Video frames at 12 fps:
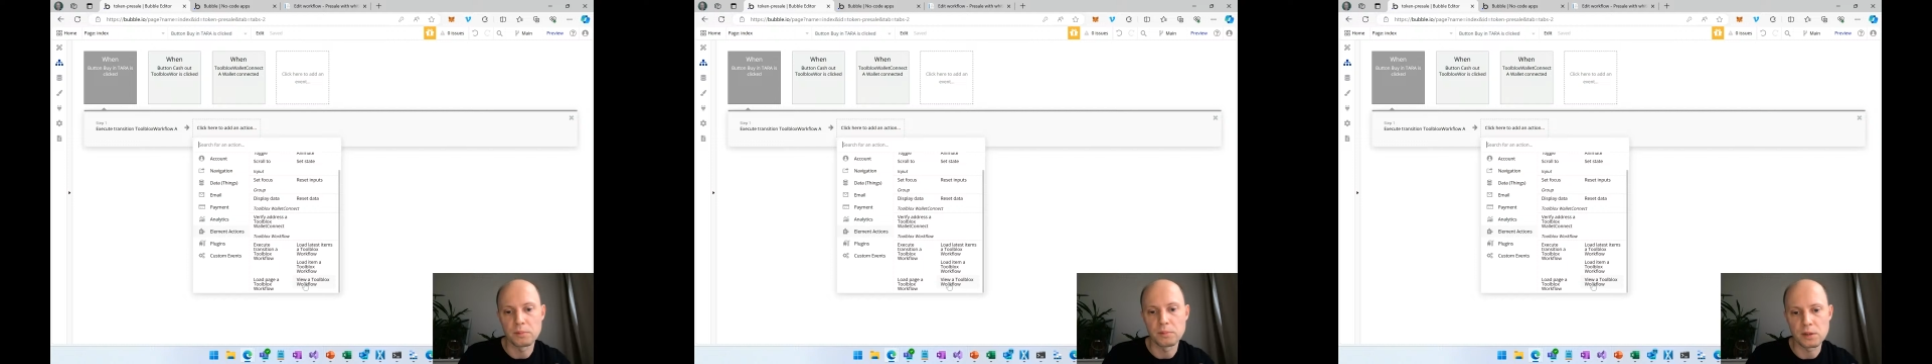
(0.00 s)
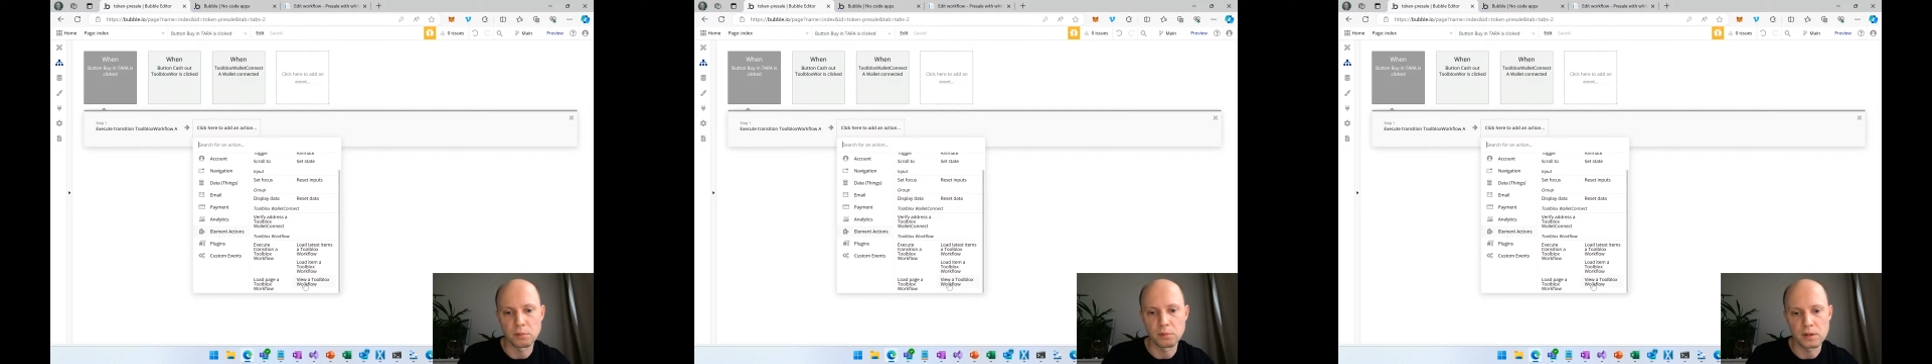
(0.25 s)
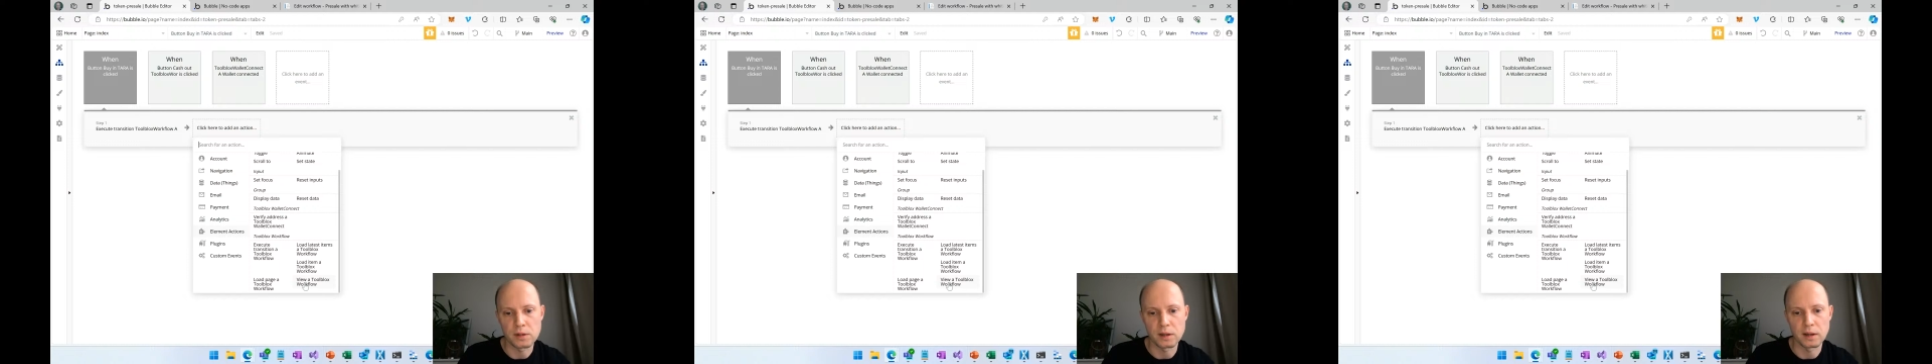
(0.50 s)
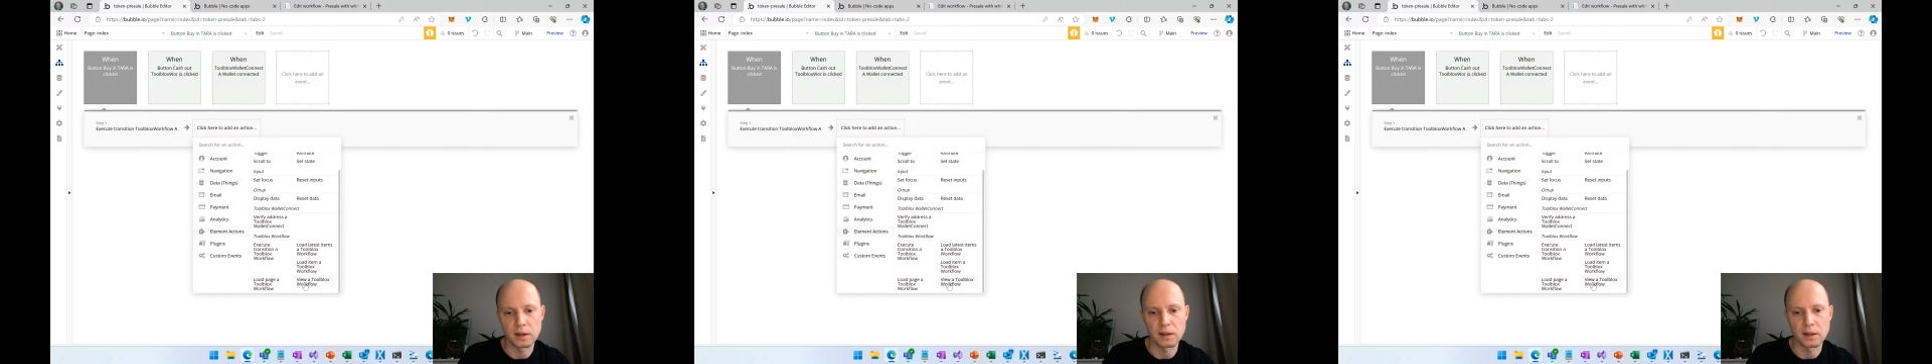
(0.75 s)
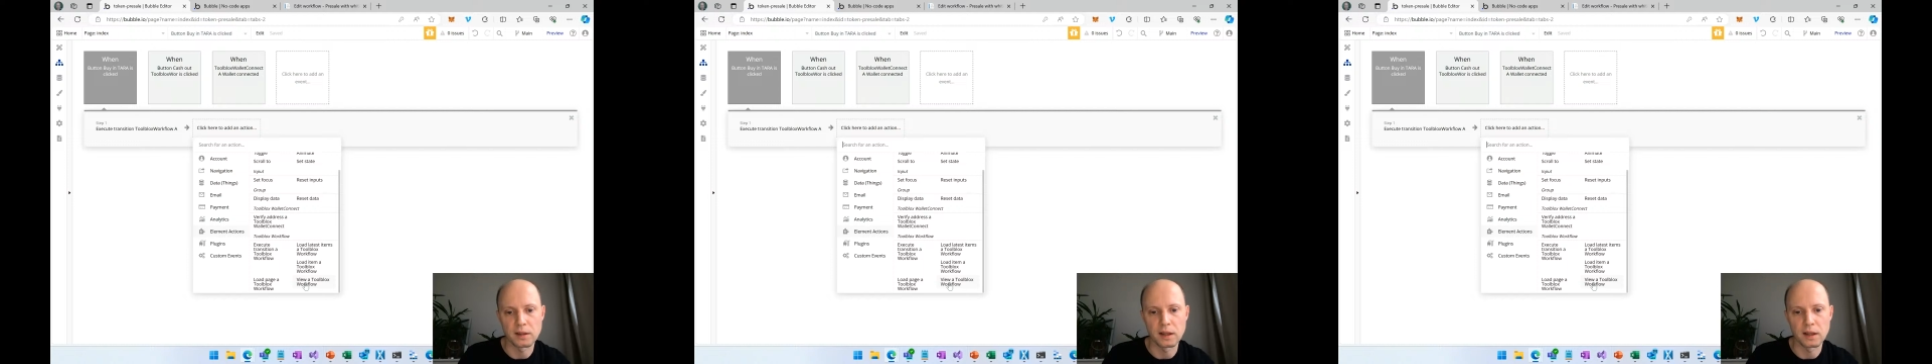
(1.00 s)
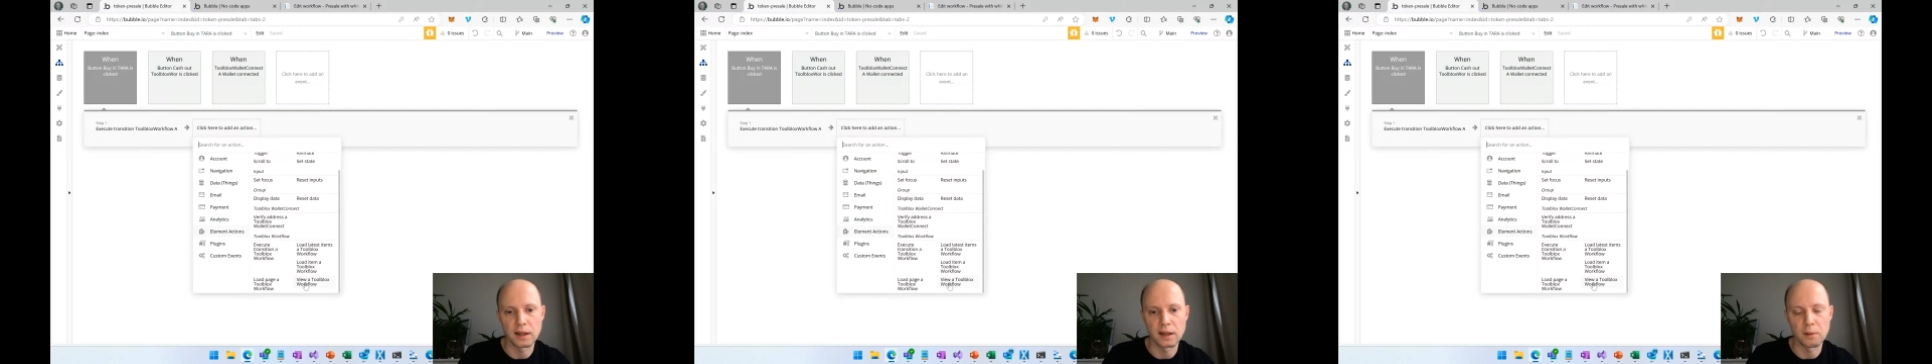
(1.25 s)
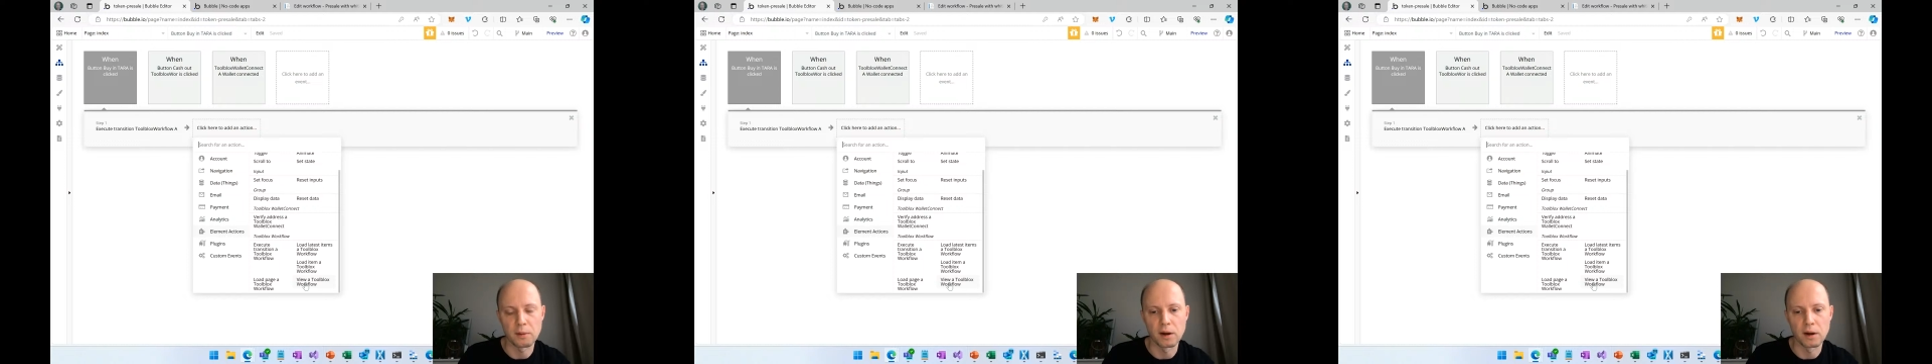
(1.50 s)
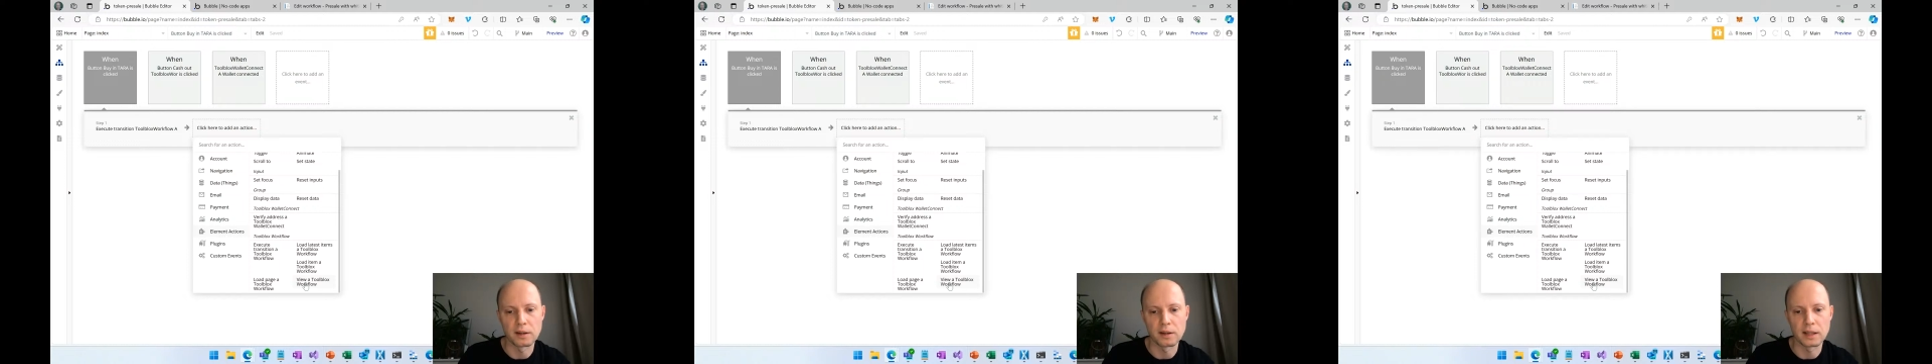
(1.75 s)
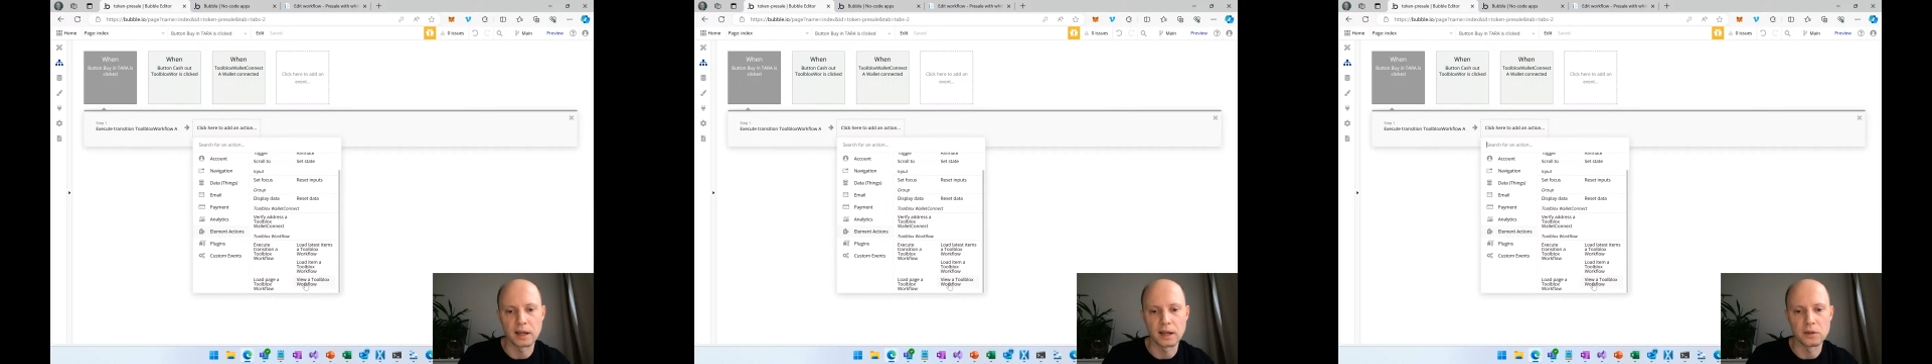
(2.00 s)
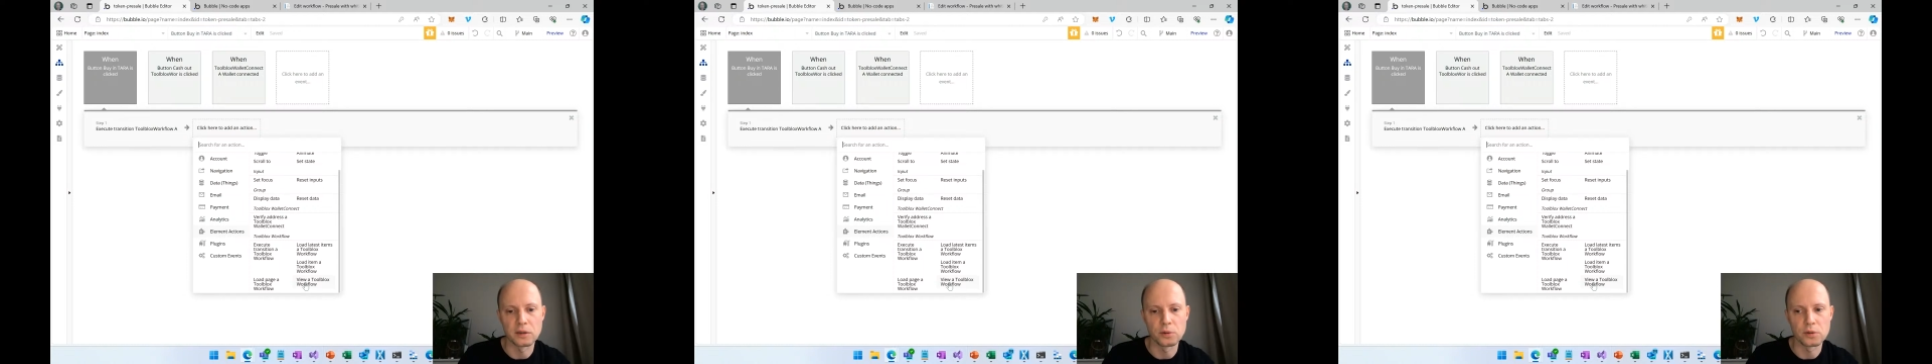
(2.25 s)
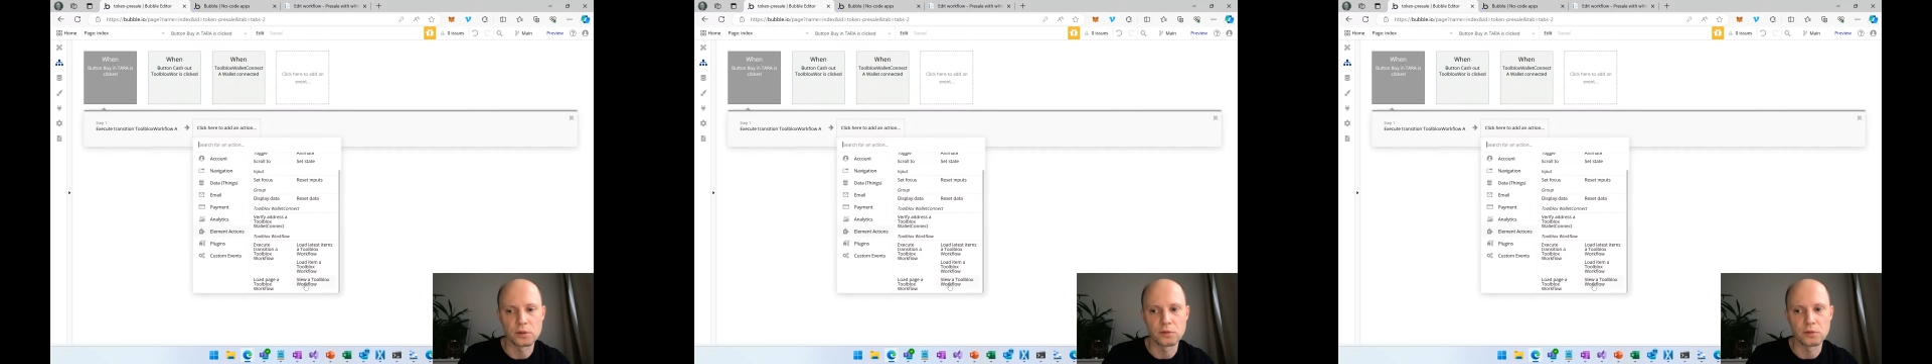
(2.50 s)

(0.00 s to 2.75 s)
This was the one that I used